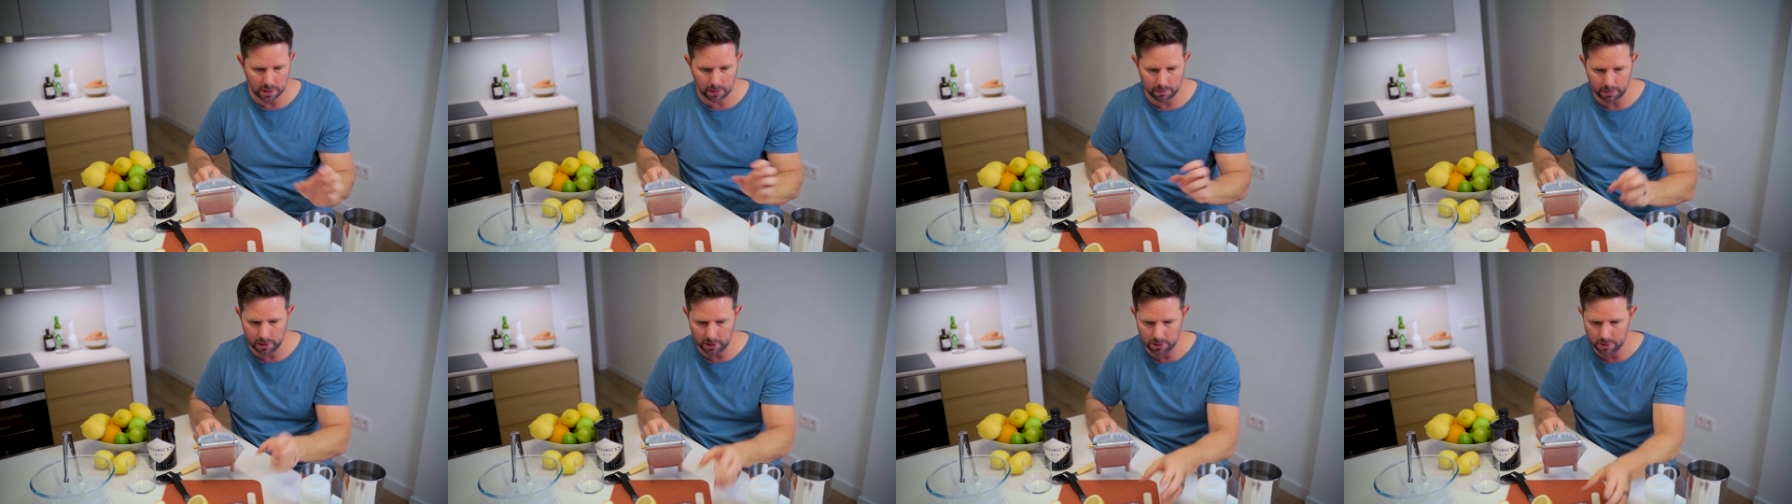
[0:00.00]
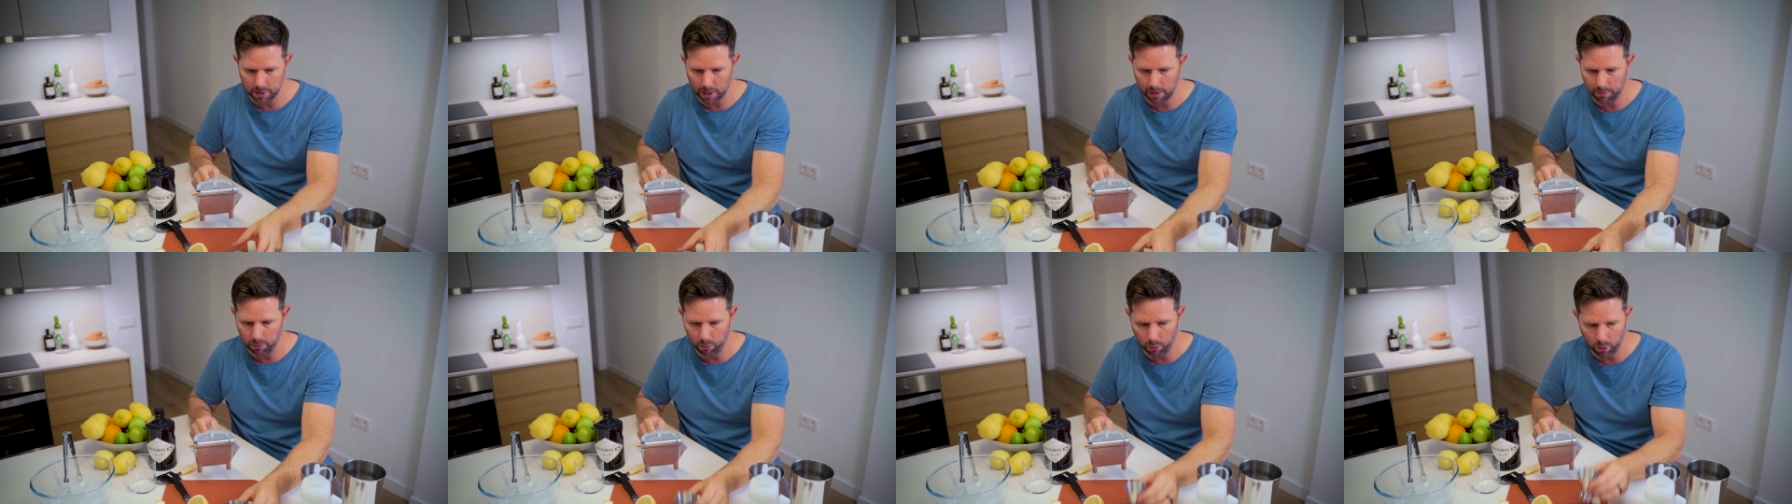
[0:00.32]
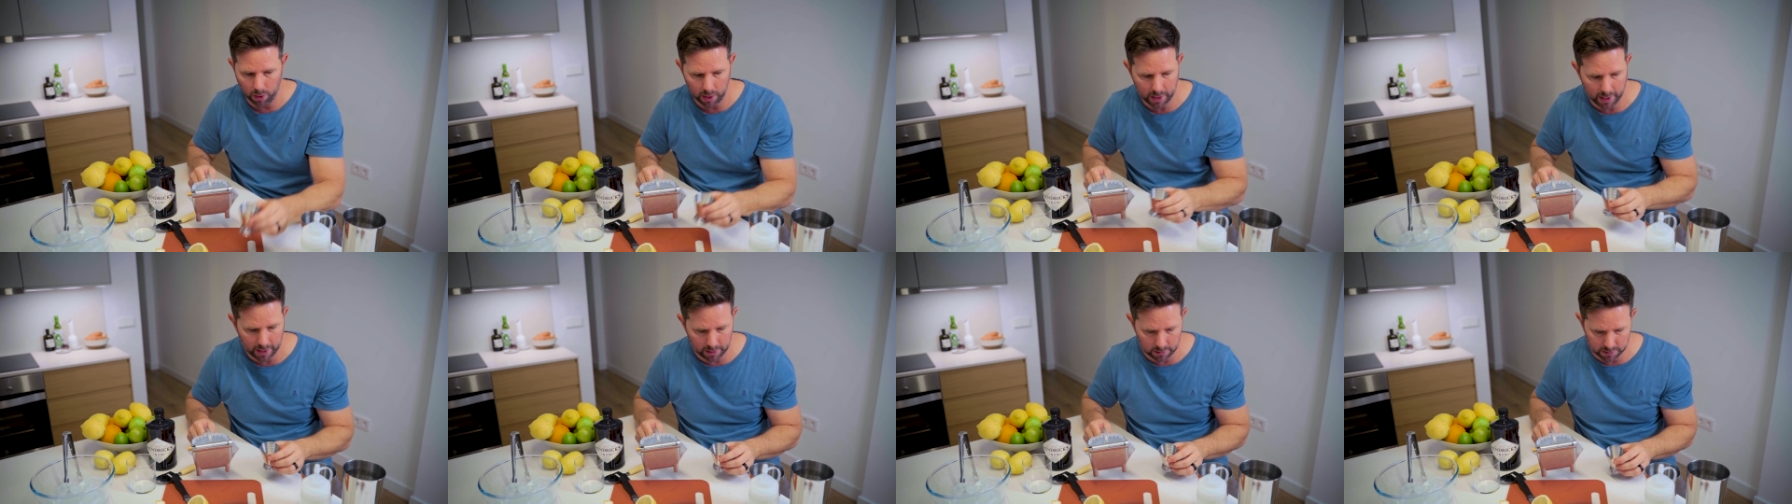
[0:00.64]
I'm gonna drop
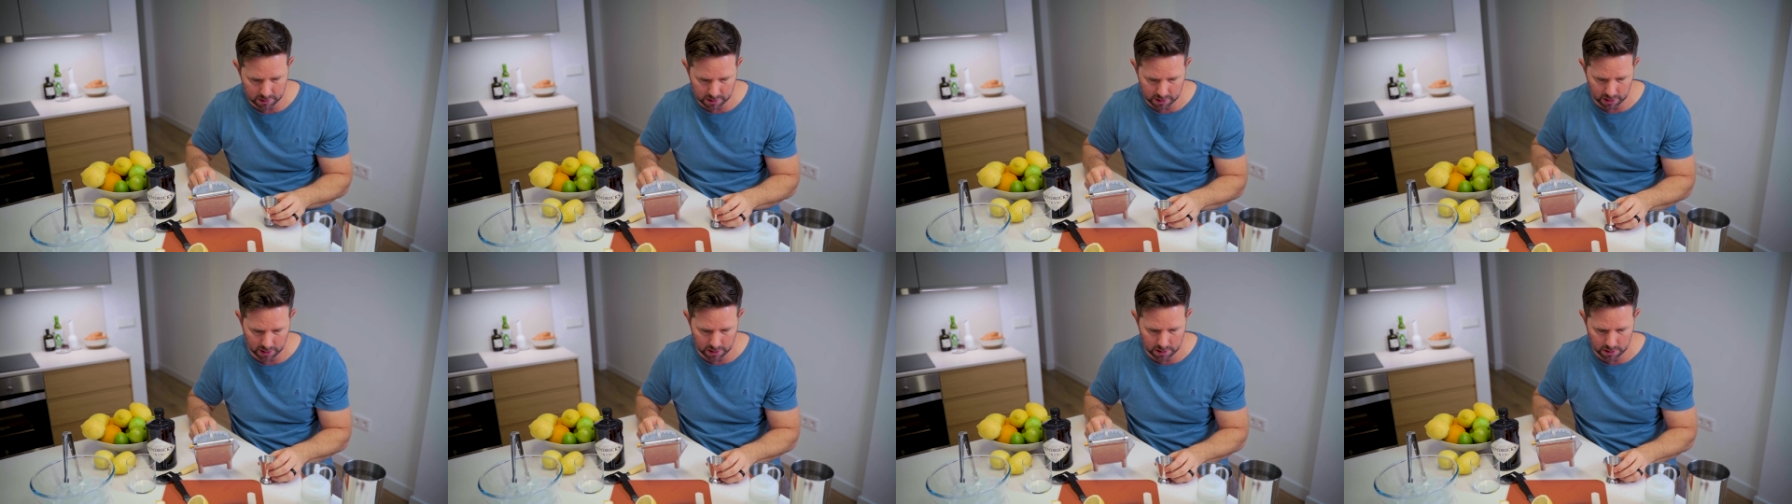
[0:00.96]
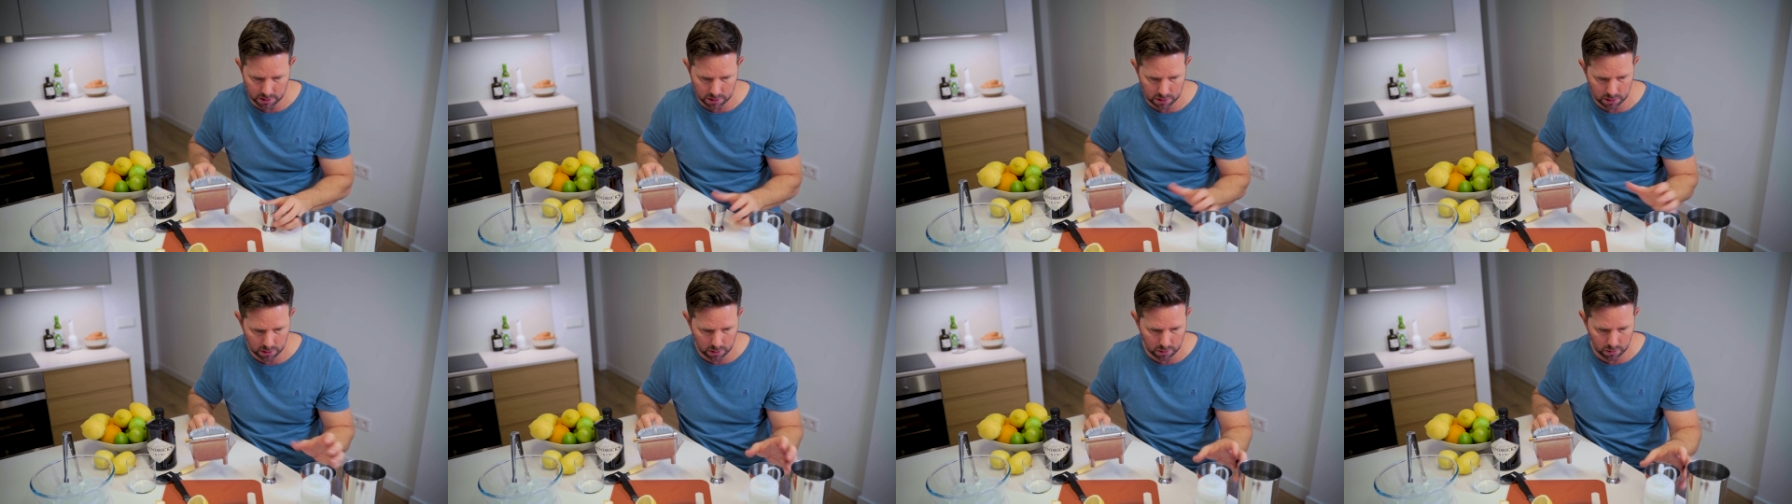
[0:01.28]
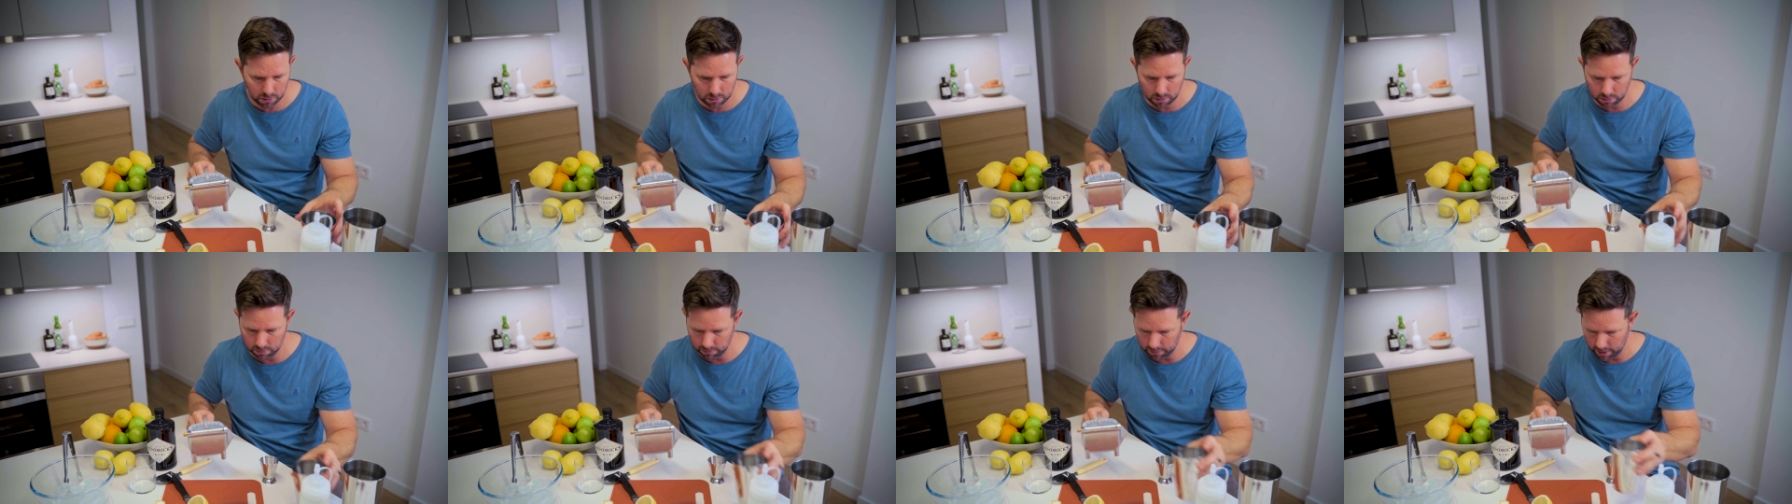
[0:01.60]
1 ounce into